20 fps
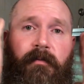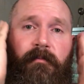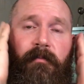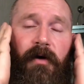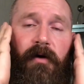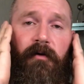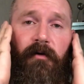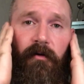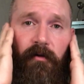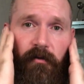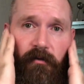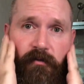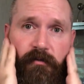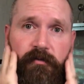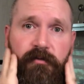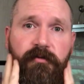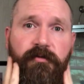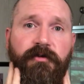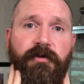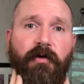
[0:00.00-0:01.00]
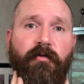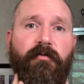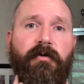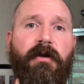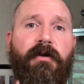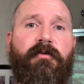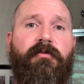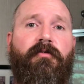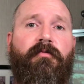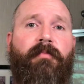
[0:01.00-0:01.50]
beard oil soak
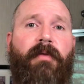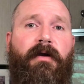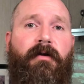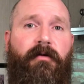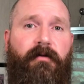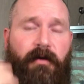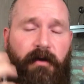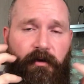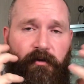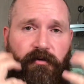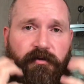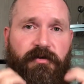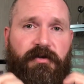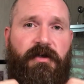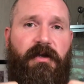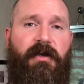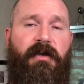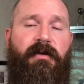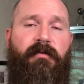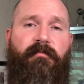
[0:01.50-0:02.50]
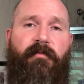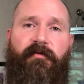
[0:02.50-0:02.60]
in your beard, in your skin,